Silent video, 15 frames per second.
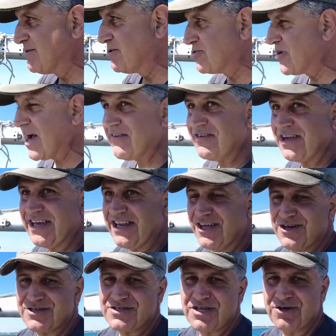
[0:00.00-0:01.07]
I'm arriving in
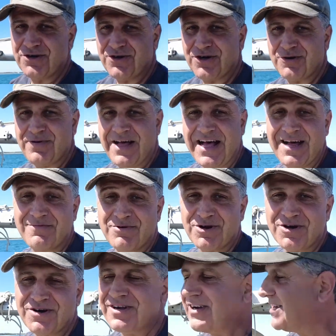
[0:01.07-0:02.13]
Österhorup
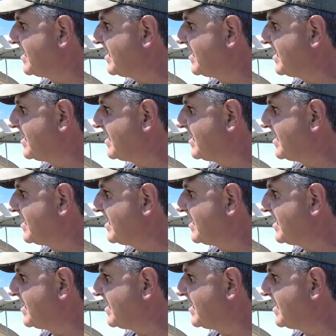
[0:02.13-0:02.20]
harbor